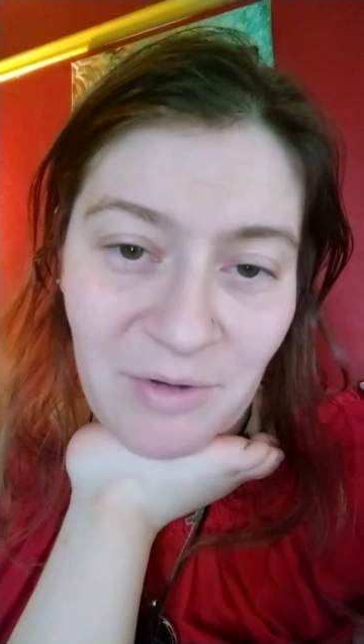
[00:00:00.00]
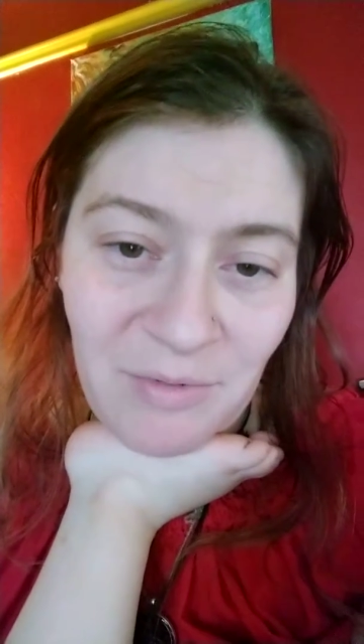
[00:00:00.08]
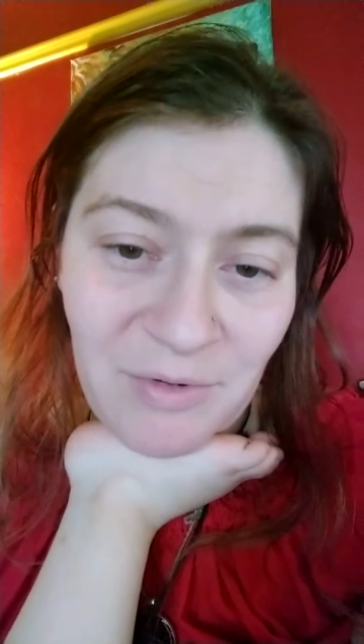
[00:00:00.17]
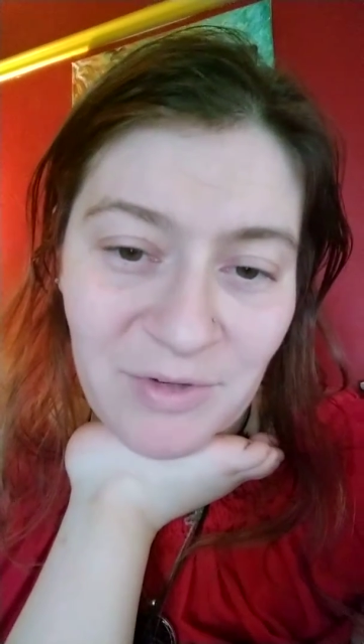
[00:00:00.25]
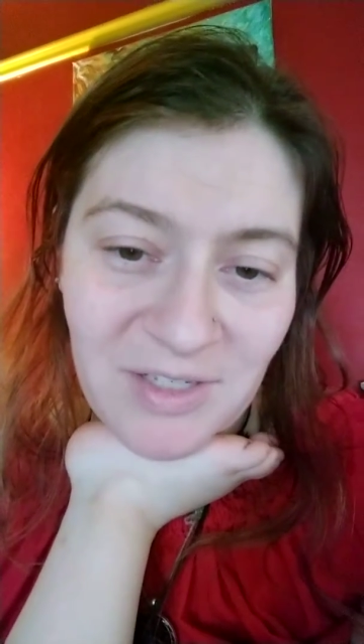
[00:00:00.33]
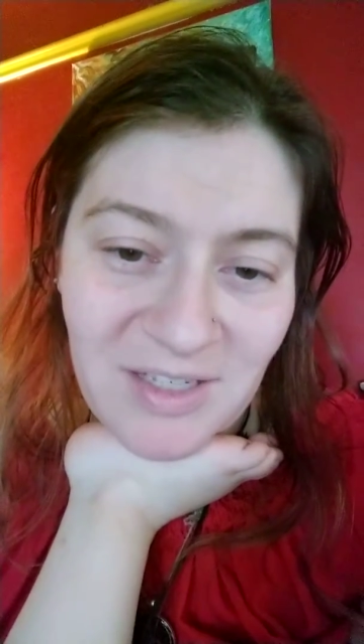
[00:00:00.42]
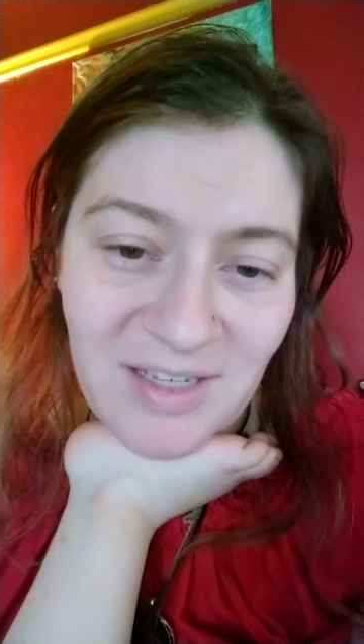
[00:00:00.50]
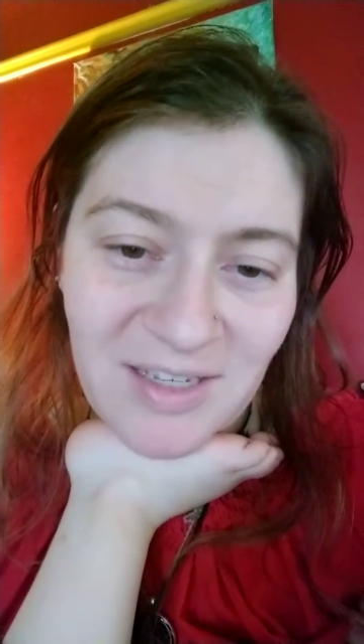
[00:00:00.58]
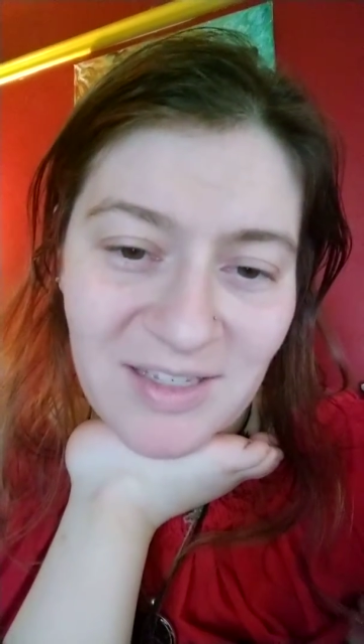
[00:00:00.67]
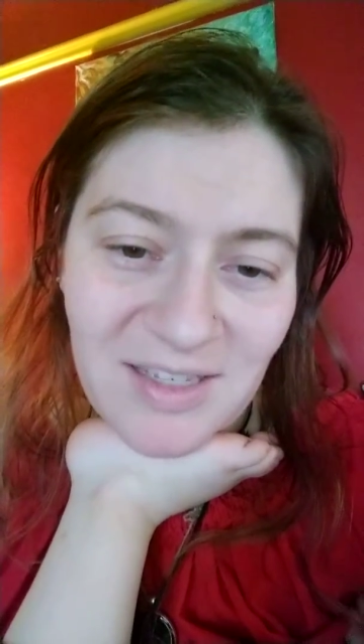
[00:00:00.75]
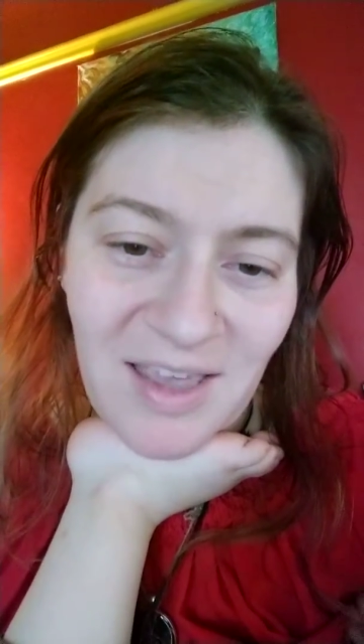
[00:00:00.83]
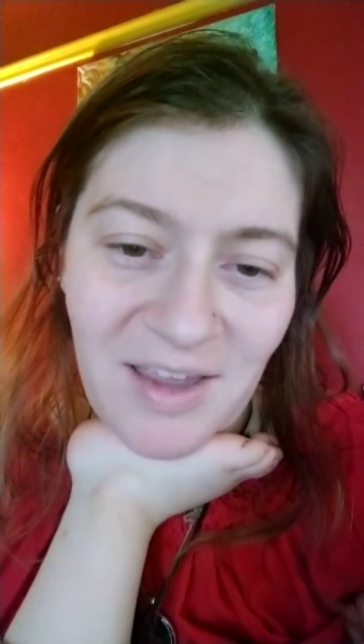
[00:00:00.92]
but mostly
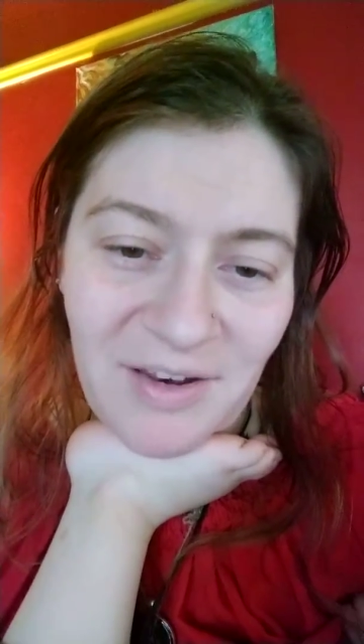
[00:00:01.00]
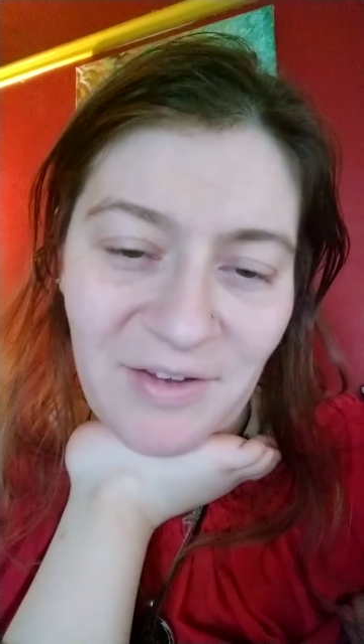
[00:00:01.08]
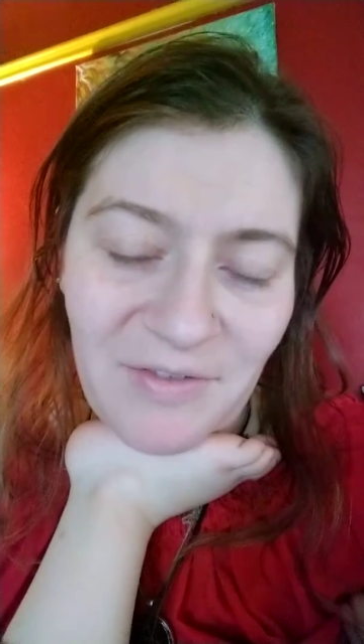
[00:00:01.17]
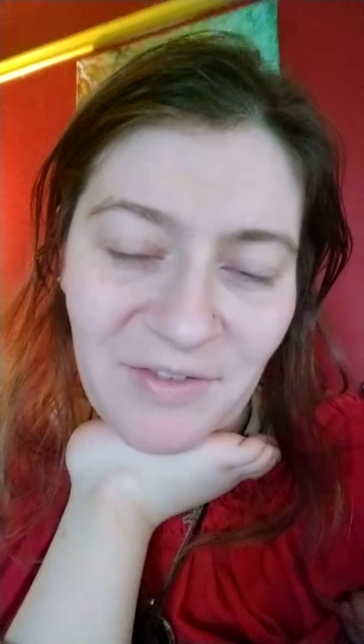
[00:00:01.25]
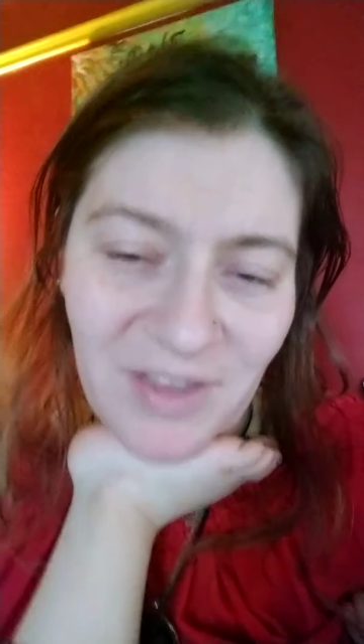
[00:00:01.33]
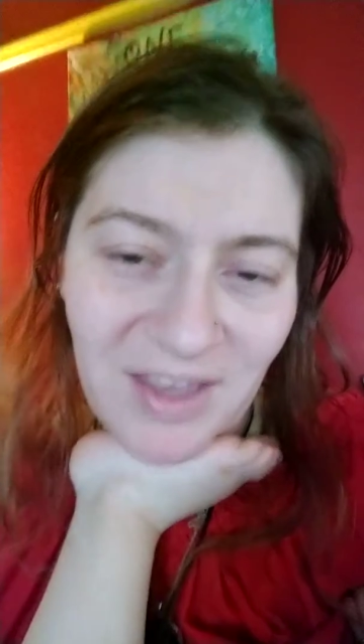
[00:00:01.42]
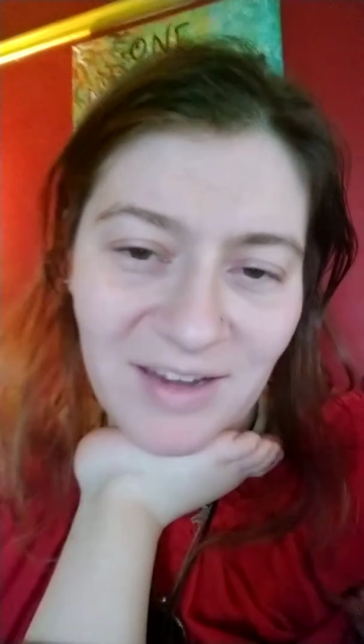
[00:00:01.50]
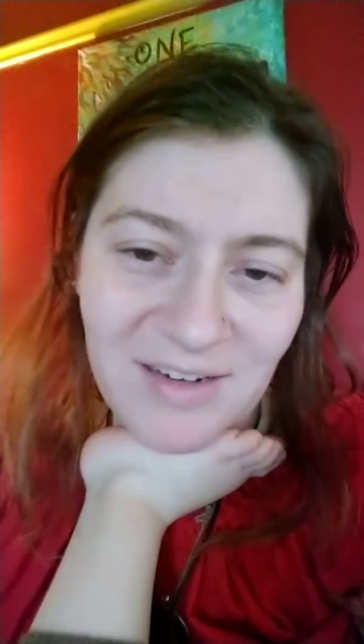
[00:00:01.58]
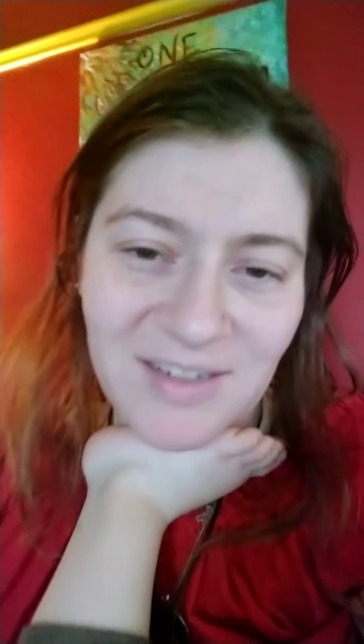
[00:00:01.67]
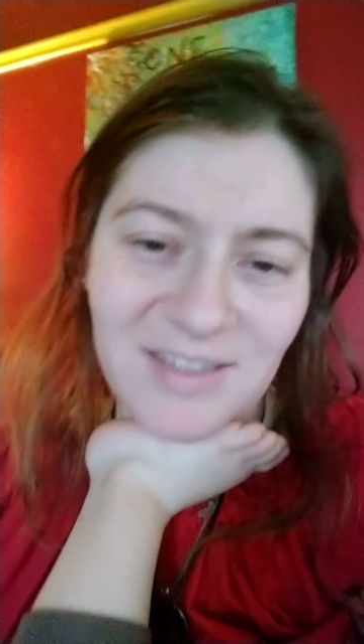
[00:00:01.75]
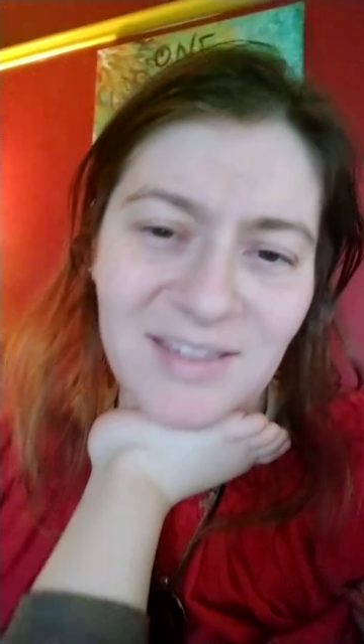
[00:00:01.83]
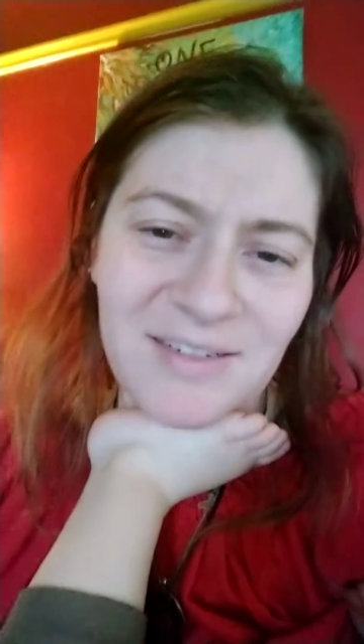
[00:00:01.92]
it's kind of like
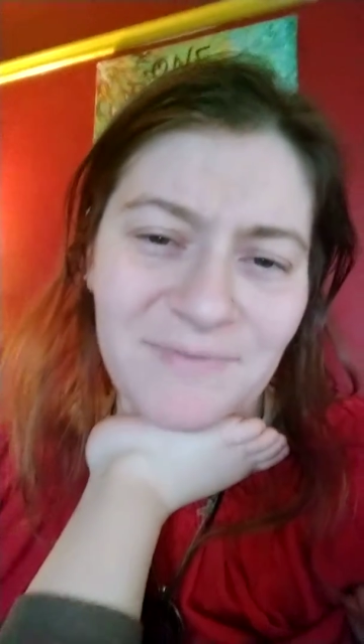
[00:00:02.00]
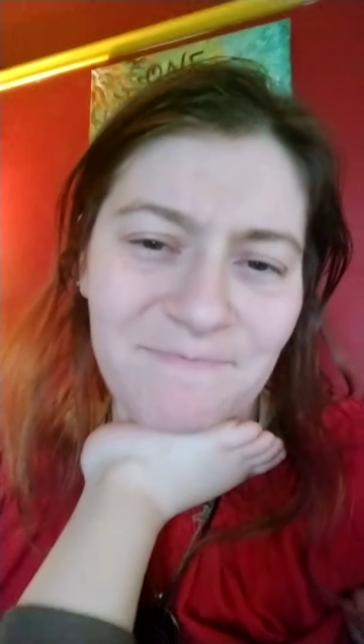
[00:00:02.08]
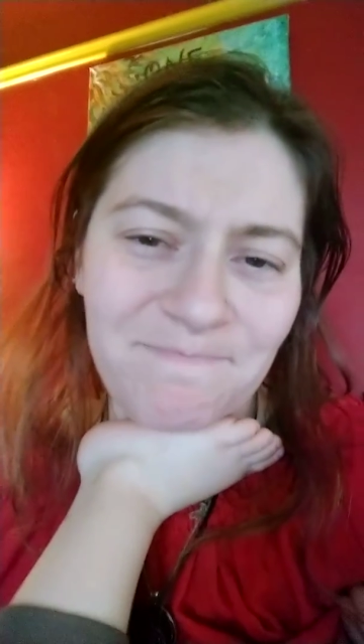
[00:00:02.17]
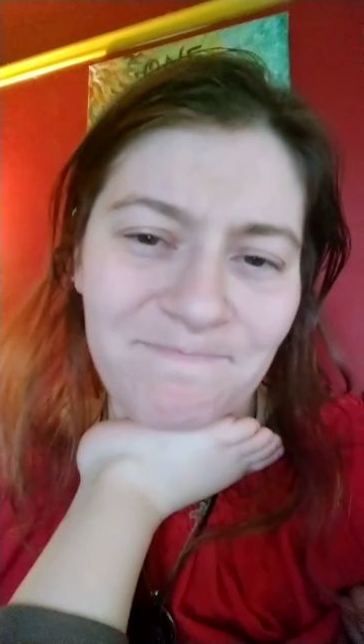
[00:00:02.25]
just